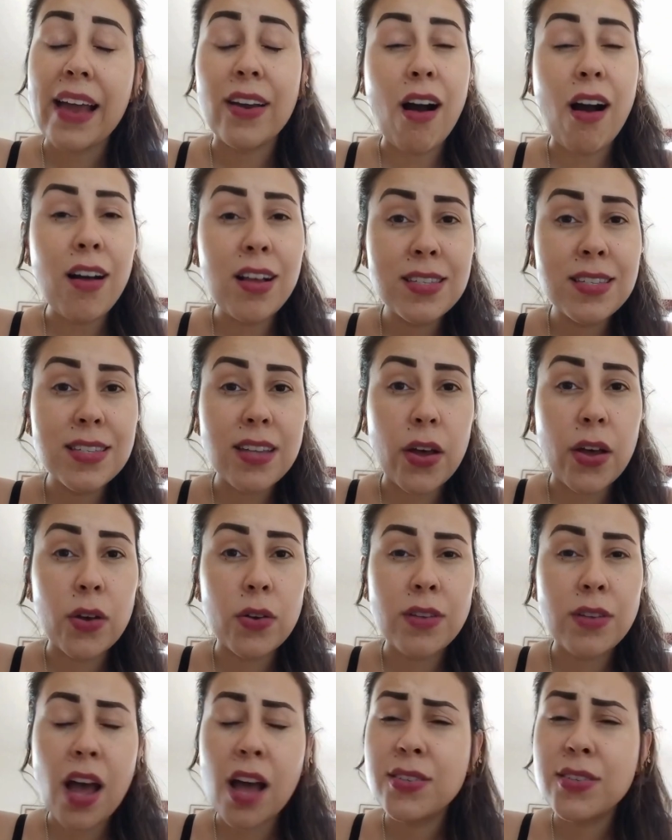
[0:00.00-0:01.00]
and
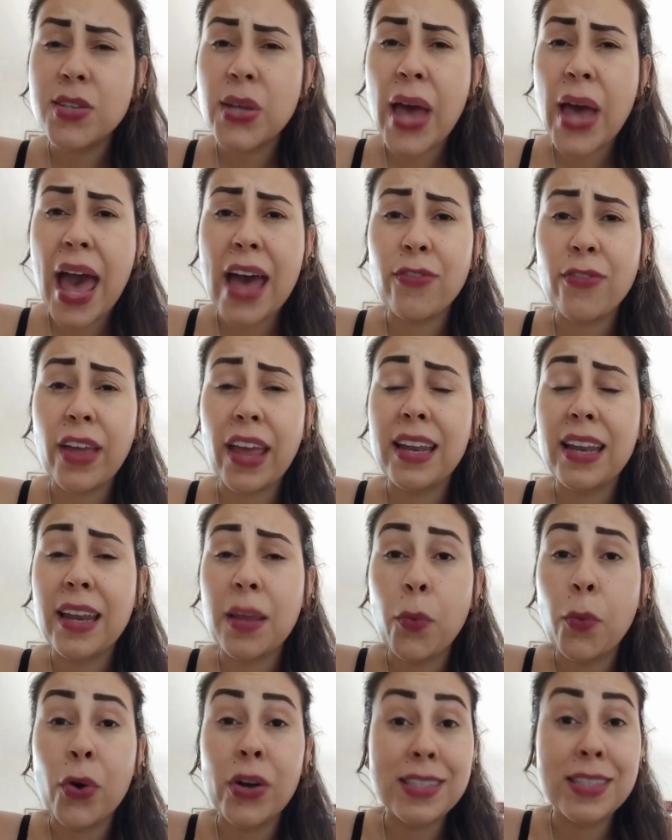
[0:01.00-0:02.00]
also not to have
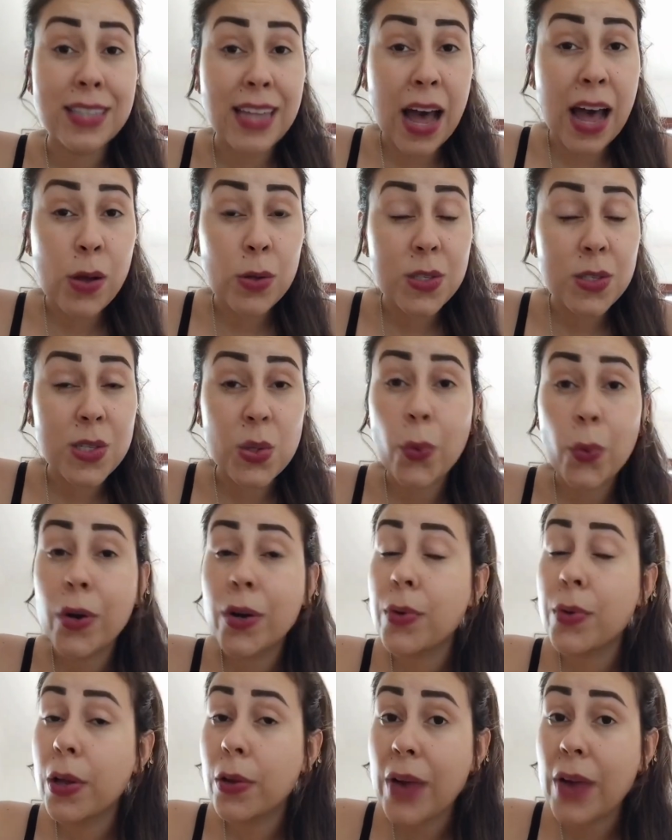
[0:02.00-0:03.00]
any more doubts
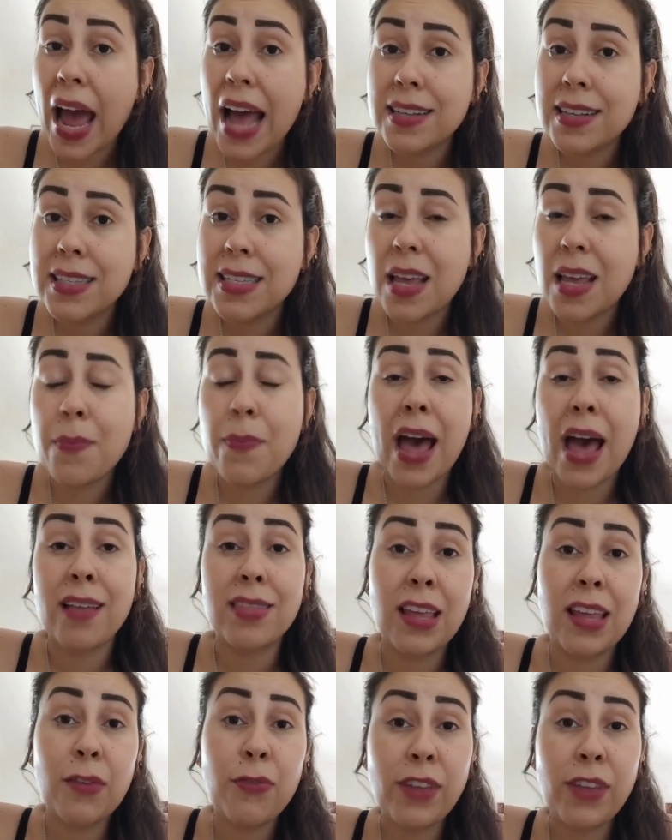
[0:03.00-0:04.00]
or regrets
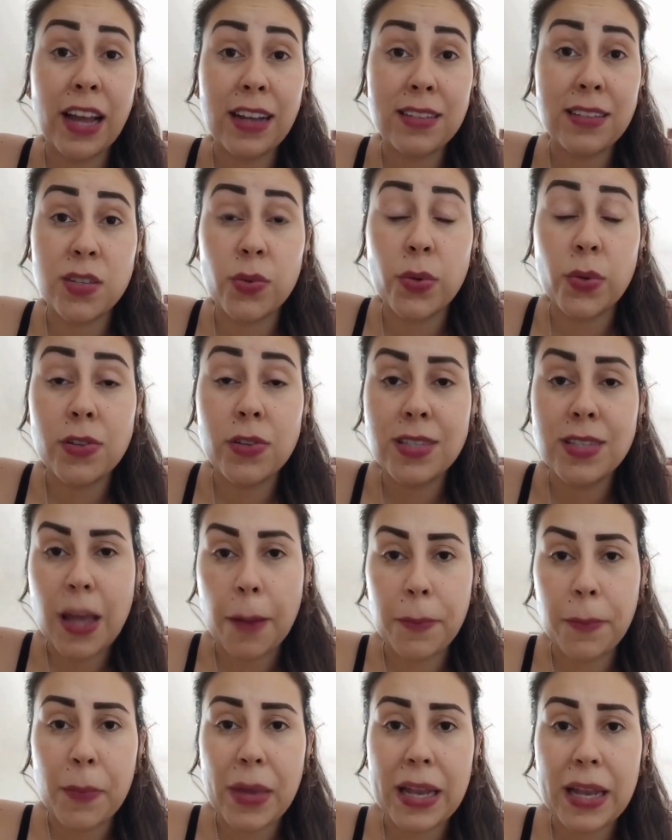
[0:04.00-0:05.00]
about the Flexorol
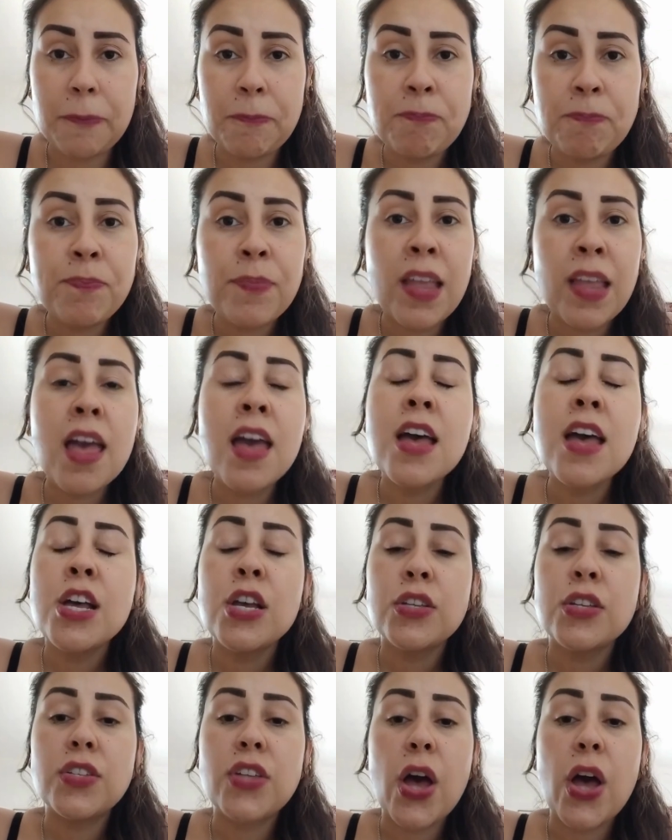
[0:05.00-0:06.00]
supplement.
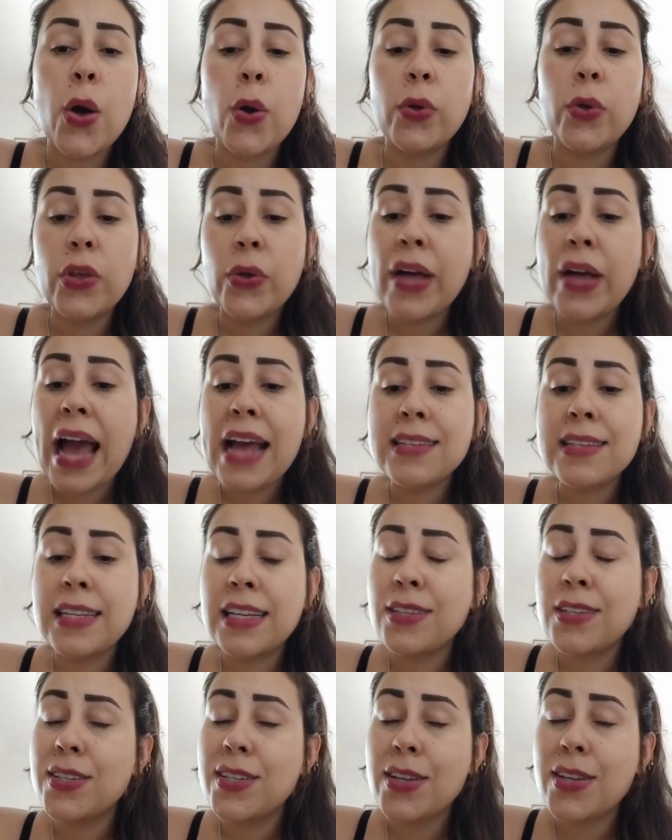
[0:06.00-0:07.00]
So you guys
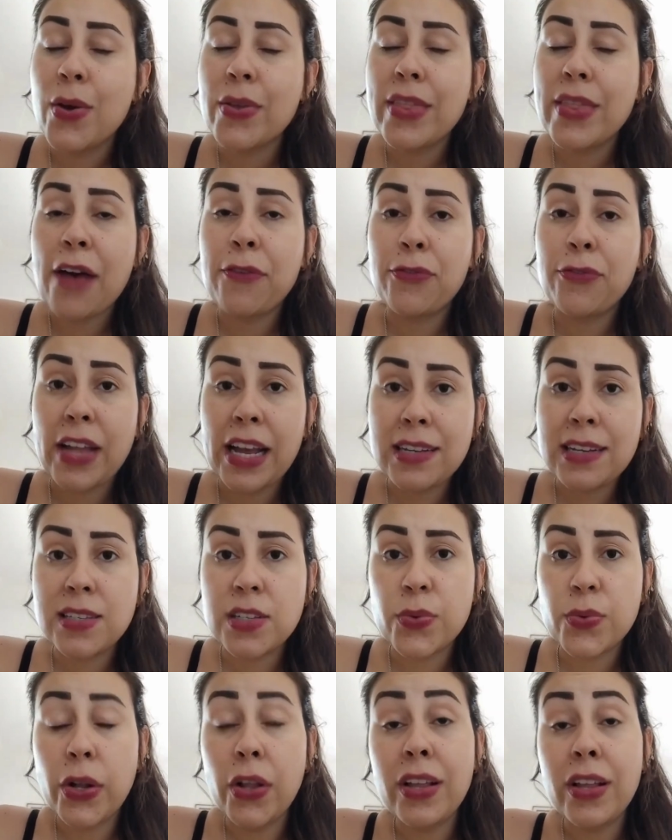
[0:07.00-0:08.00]
need to know that
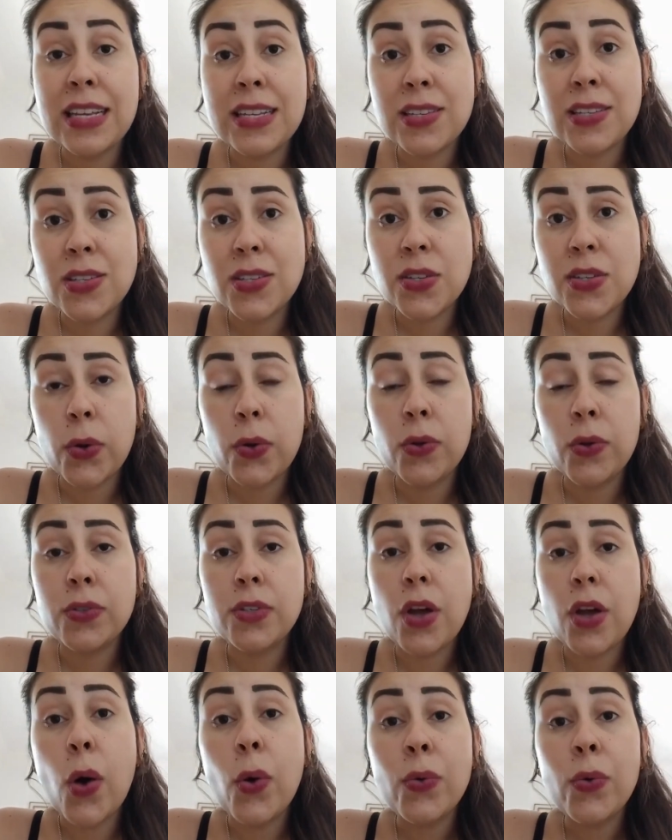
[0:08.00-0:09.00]
Flexorol is
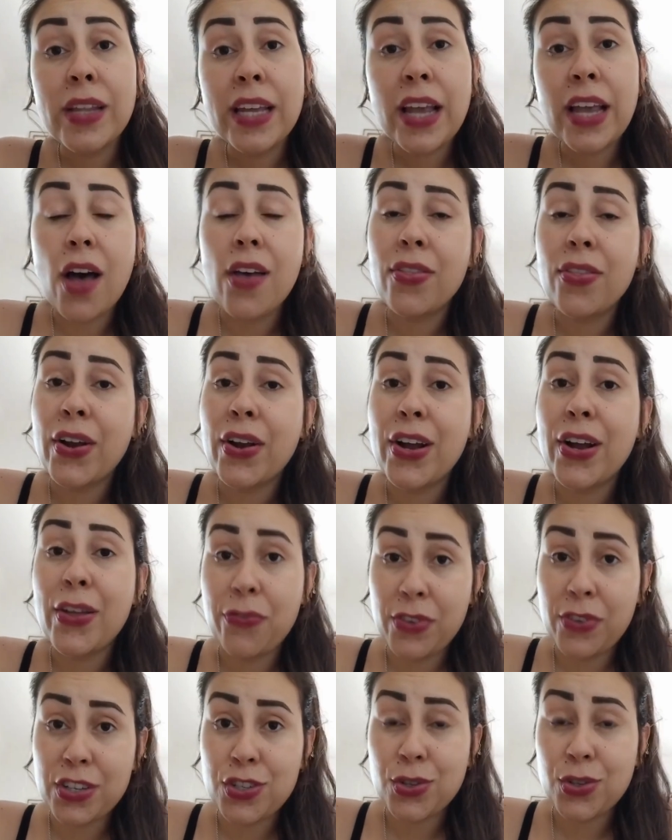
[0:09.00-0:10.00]
sold only on their
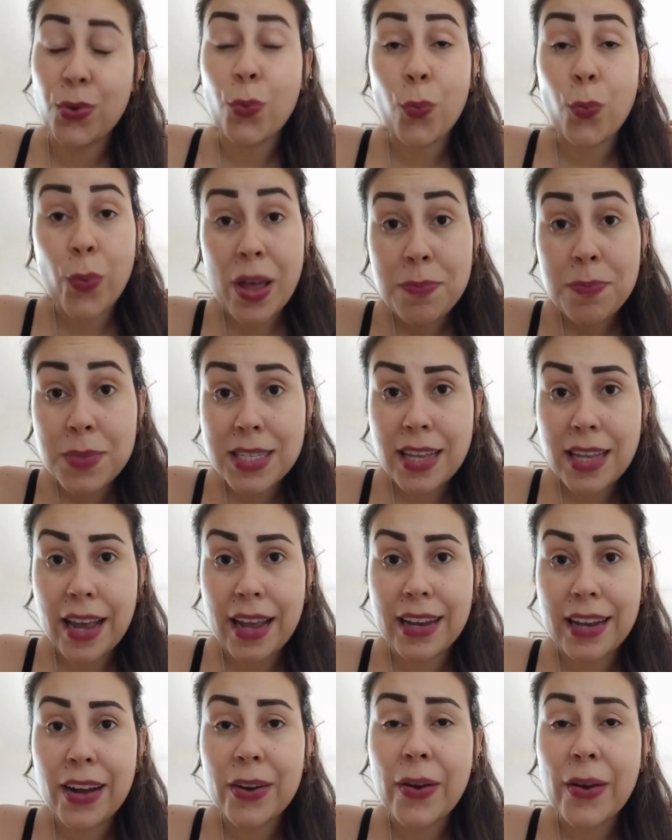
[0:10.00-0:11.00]
official
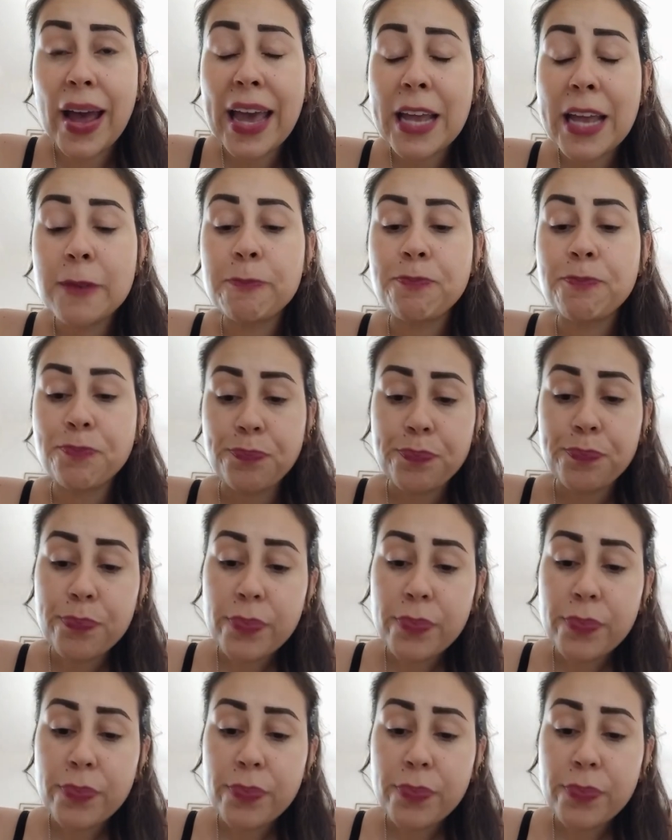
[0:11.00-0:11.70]
website, all right?